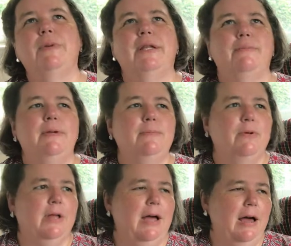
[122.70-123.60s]
many
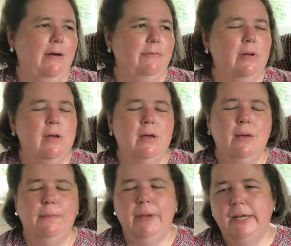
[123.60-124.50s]
people have
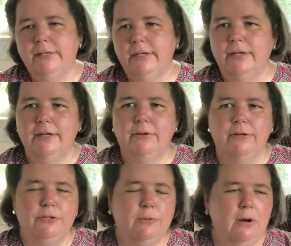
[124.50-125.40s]
painted or
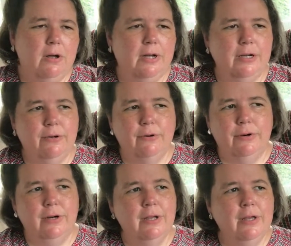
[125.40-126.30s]
drawn
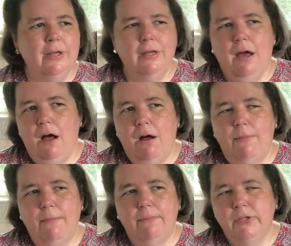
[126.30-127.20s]
or
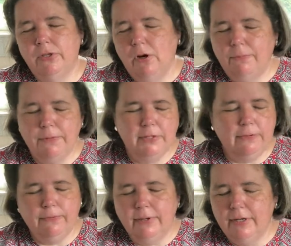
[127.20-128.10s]
um, sculpted
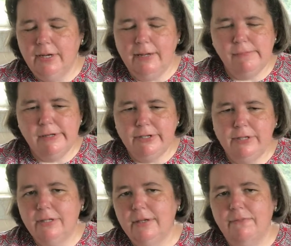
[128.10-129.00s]
different
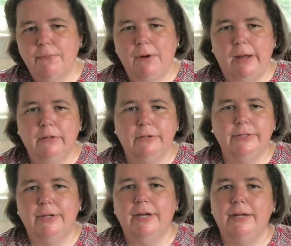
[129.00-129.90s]
images of the prodigal
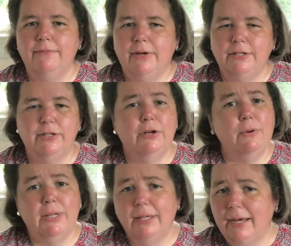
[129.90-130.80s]
son. I'd invite you to go
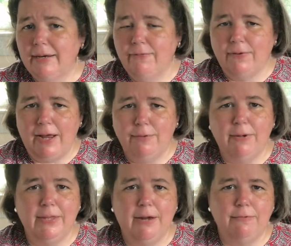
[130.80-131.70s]
online and find
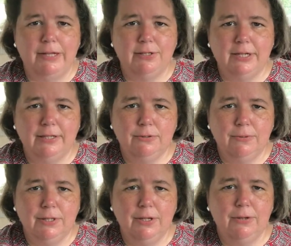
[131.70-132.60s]
one that resonates
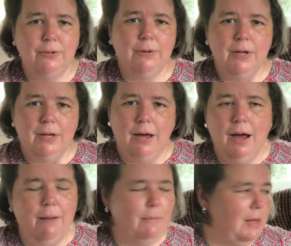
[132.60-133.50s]
with you.
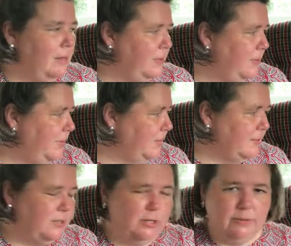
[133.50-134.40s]
Um, uh, this
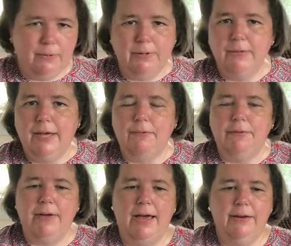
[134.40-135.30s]
is just one that
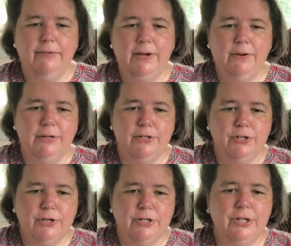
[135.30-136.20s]
we've had here in
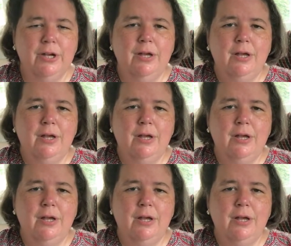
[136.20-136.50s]
church.